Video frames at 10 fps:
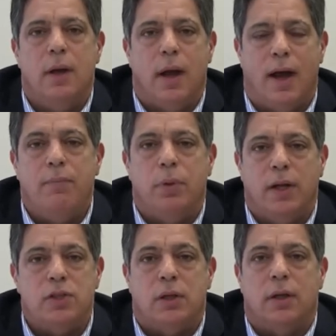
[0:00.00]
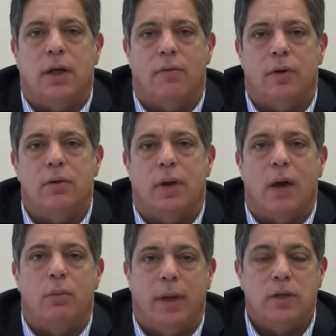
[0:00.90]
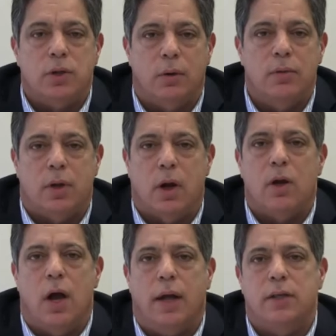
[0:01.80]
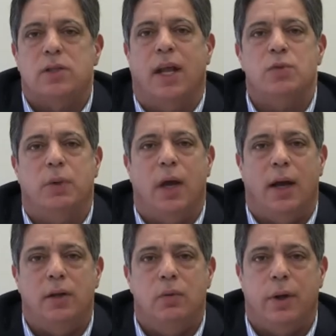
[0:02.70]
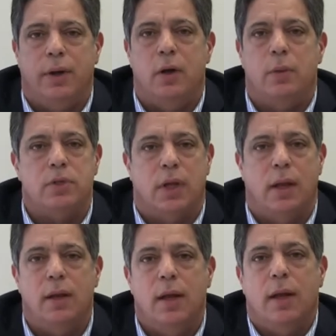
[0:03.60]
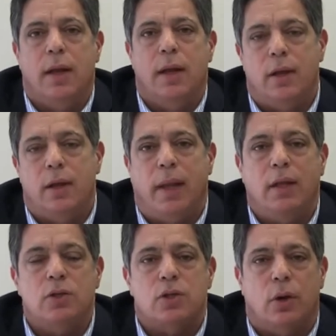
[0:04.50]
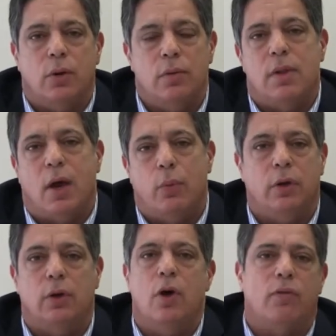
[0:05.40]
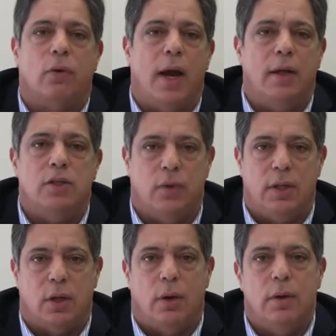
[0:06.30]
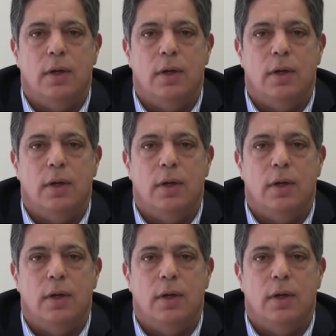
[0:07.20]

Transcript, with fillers: I pledge to the governor that I will make certain that our caucus stands behind him 100% and making certain that we don't override his veto.